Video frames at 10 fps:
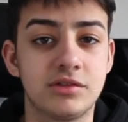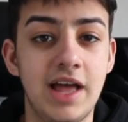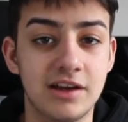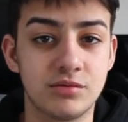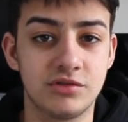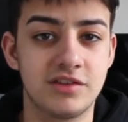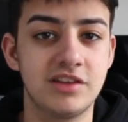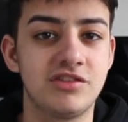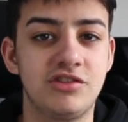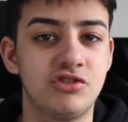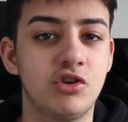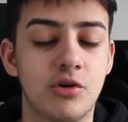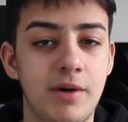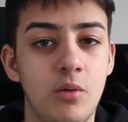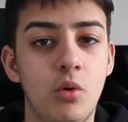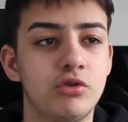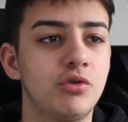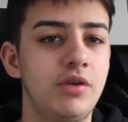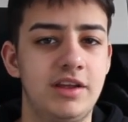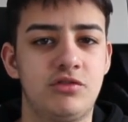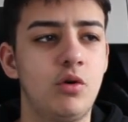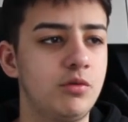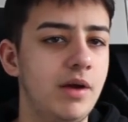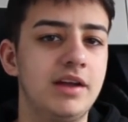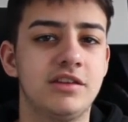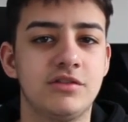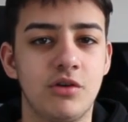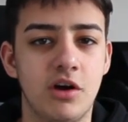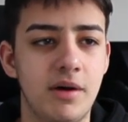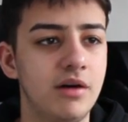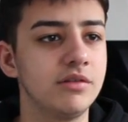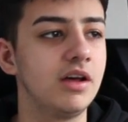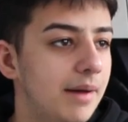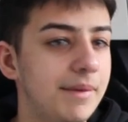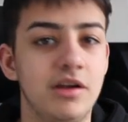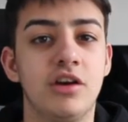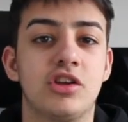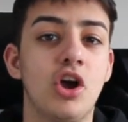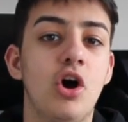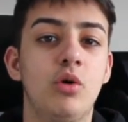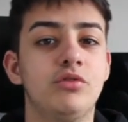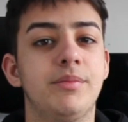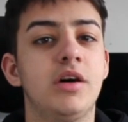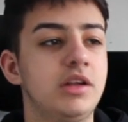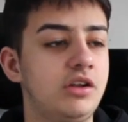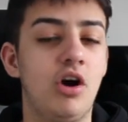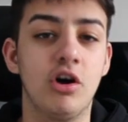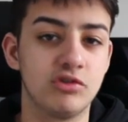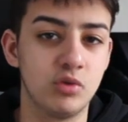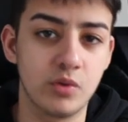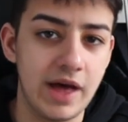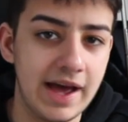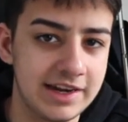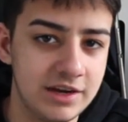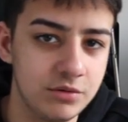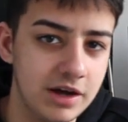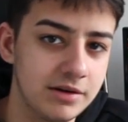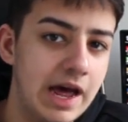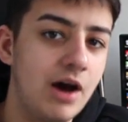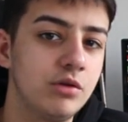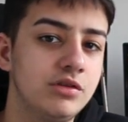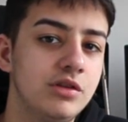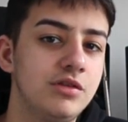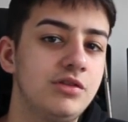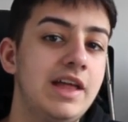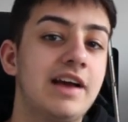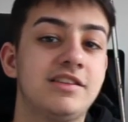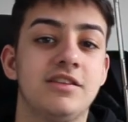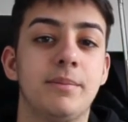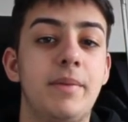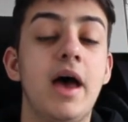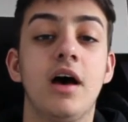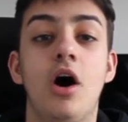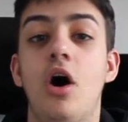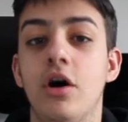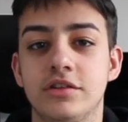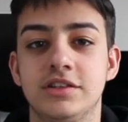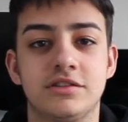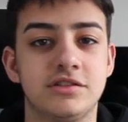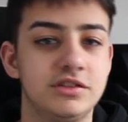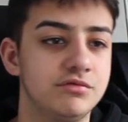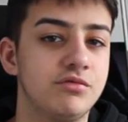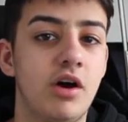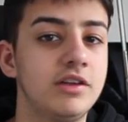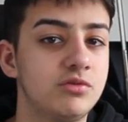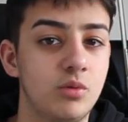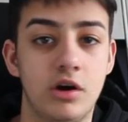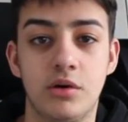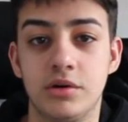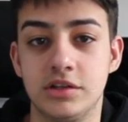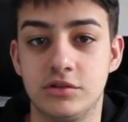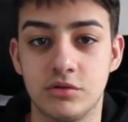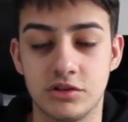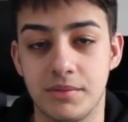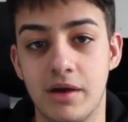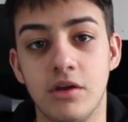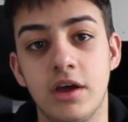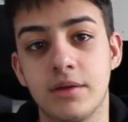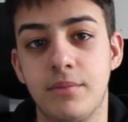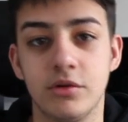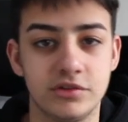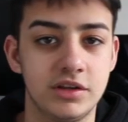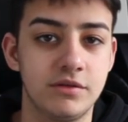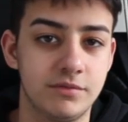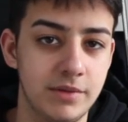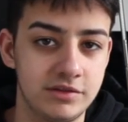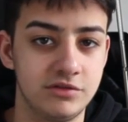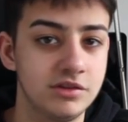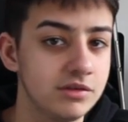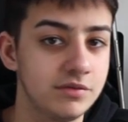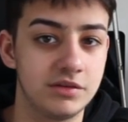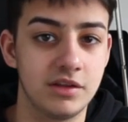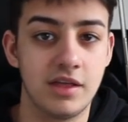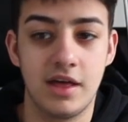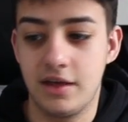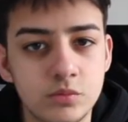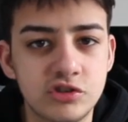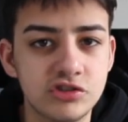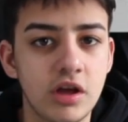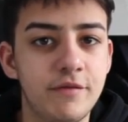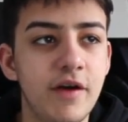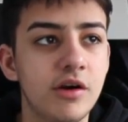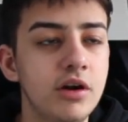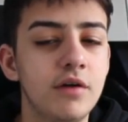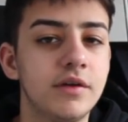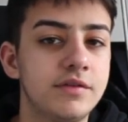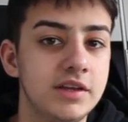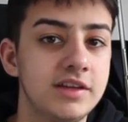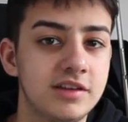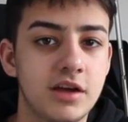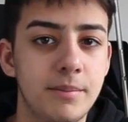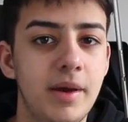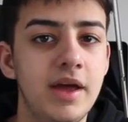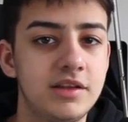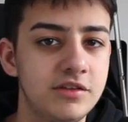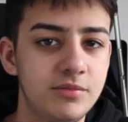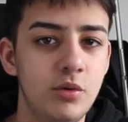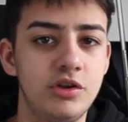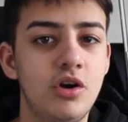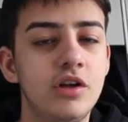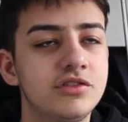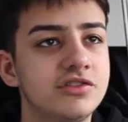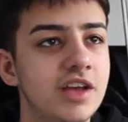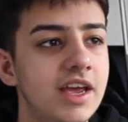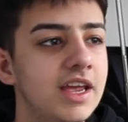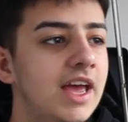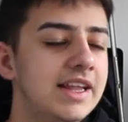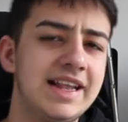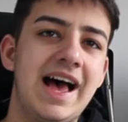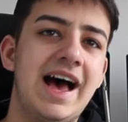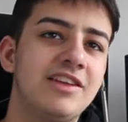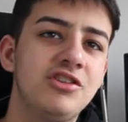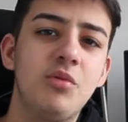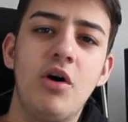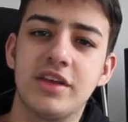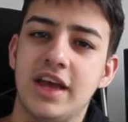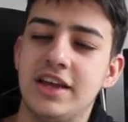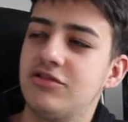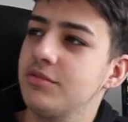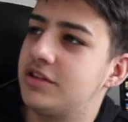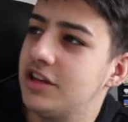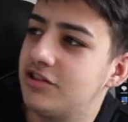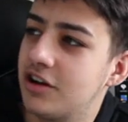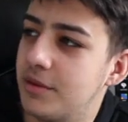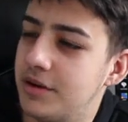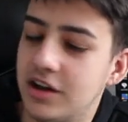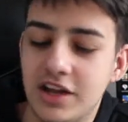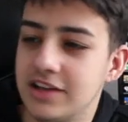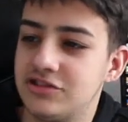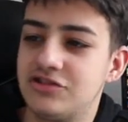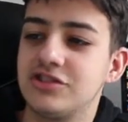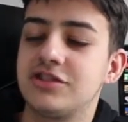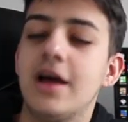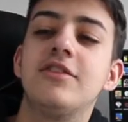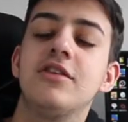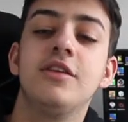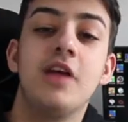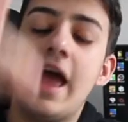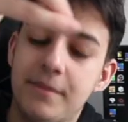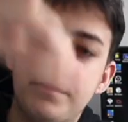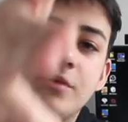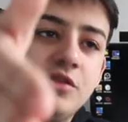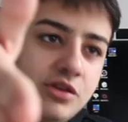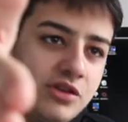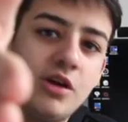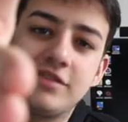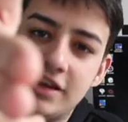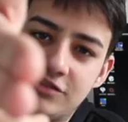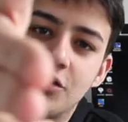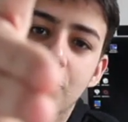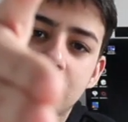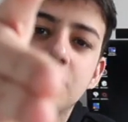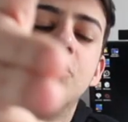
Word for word: Dax was essentially just talking about what Tory Lane talks about in his song about like about like girls, money, cars, and all that, and he and how Dax is a better artist because he writes well and he talks about like positive messages and things like that. Which is like fair enough. If it's a competitive sport, you can't just say, nah, you know what? Yeah, he dropped a diss track on me, and nah, just just eh, eh, don't say sorry.